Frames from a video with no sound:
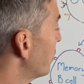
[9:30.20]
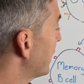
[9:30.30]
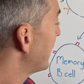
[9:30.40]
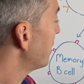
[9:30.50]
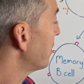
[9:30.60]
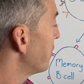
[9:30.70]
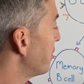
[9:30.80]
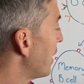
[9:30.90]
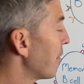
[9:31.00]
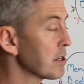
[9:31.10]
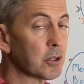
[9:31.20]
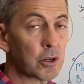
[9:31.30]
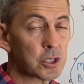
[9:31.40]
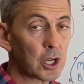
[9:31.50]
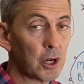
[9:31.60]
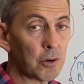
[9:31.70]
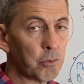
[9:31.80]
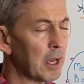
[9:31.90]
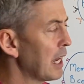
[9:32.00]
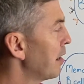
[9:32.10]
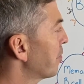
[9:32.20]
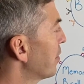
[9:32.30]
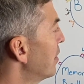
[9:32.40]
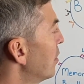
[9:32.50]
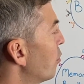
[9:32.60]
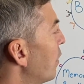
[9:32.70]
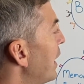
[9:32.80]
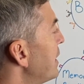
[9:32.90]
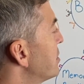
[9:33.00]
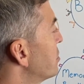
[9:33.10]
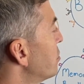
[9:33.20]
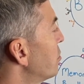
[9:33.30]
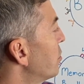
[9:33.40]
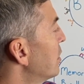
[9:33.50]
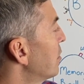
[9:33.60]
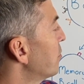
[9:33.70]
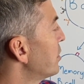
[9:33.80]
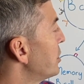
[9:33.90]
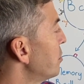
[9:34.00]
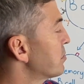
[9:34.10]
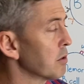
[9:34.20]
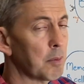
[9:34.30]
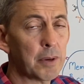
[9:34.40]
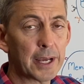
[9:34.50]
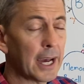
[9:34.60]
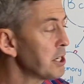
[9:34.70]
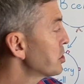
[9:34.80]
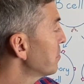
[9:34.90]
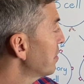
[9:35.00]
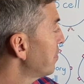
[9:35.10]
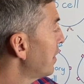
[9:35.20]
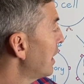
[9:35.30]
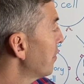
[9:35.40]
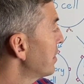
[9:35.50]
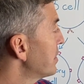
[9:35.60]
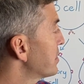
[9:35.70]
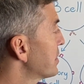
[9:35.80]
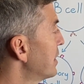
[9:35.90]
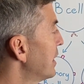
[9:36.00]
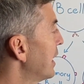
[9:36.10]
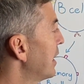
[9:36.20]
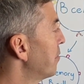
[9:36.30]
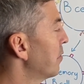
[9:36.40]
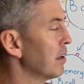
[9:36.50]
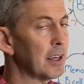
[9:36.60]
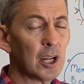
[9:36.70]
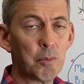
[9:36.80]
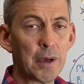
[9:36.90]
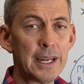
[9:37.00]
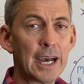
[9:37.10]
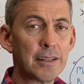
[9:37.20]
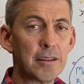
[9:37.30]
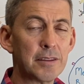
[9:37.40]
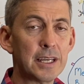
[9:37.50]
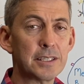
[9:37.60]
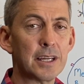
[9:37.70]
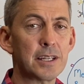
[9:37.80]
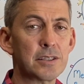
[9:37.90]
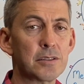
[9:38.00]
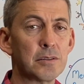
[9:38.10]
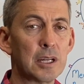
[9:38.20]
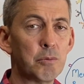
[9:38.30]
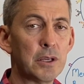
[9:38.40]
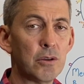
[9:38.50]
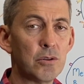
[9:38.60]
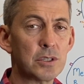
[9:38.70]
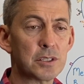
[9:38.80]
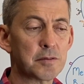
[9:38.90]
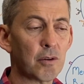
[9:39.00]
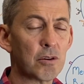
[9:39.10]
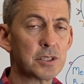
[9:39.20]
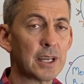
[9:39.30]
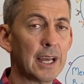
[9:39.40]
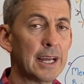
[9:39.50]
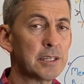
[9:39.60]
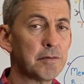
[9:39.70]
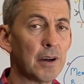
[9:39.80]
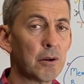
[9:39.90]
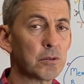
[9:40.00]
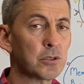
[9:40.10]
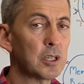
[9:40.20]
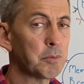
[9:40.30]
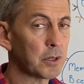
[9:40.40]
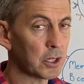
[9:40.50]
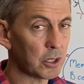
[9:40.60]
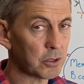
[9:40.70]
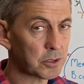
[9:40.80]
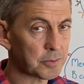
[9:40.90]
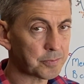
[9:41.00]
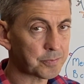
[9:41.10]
will kill the virus on its own. We have ways to reduce the replication of the virus and, you know, many other things that we use as far as antiviral treatment goes.